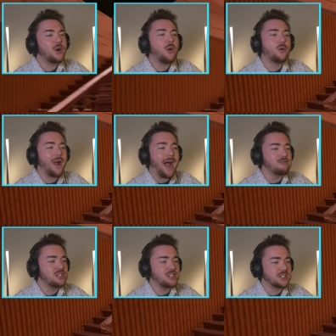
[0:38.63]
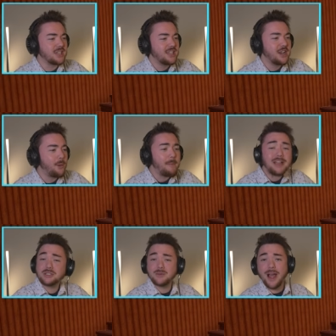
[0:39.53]
go around and just, you know,
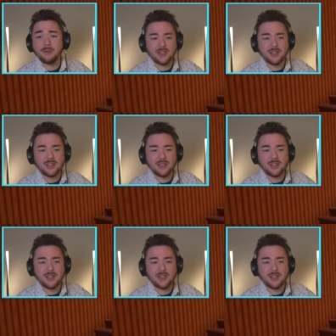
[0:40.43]
mess around with